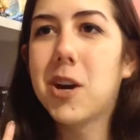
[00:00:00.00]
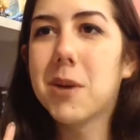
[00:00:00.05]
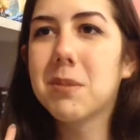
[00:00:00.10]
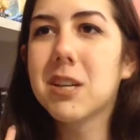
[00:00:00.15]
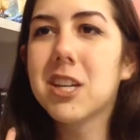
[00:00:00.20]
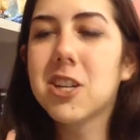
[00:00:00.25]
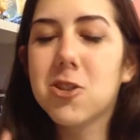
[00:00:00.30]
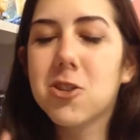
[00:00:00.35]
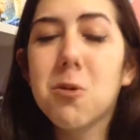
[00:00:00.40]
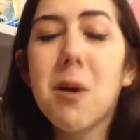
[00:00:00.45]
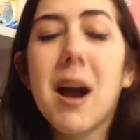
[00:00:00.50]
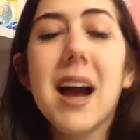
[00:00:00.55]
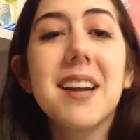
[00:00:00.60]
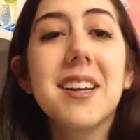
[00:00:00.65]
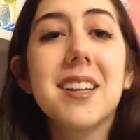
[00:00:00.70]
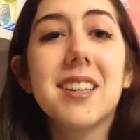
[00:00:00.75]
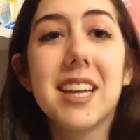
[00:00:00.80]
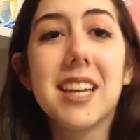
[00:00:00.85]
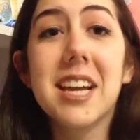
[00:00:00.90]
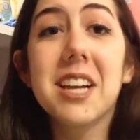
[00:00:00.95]
I'm going to try
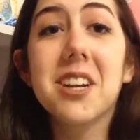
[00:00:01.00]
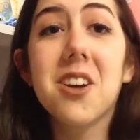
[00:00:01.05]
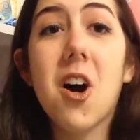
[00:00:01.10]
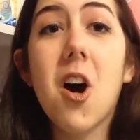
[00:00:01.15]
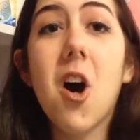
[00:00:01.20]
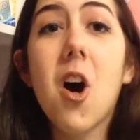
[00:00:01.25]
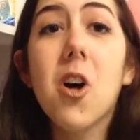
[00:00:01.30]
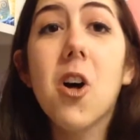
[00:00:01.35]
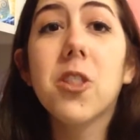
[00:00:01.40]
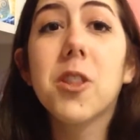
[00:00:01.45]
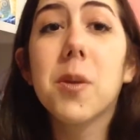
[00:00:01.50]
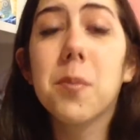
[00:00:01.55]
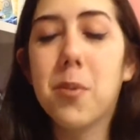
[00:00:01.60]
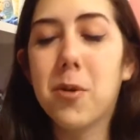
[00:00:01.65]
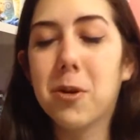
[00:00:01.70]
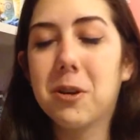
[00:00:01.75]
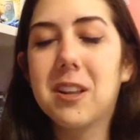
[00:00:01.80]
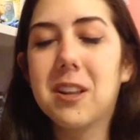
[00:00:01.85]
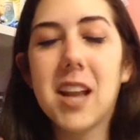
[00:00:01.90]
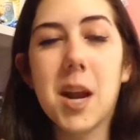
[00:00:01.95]
to link all the
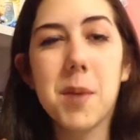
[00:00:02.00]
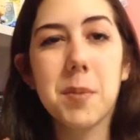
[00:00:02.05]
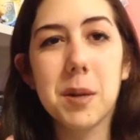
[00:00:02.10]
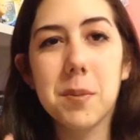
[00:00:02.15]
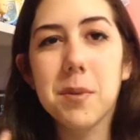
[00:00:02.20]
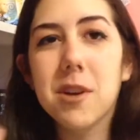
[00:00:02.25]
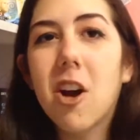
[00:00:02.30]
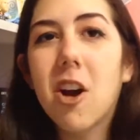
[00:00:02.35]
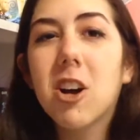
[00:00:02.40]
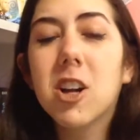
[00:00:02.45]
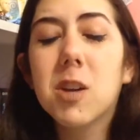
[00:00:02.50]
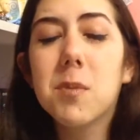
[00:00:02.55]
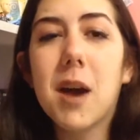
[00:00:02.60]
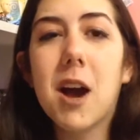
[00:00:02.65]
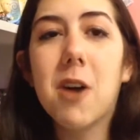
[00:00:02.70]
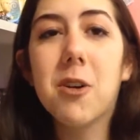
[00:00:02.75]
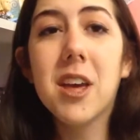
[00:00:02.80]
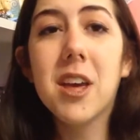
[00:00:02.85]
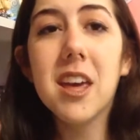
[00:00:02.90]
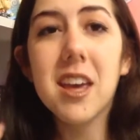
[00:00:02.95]
books that I'm going to be talking
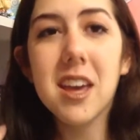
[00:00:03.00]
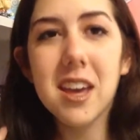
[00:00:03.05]
about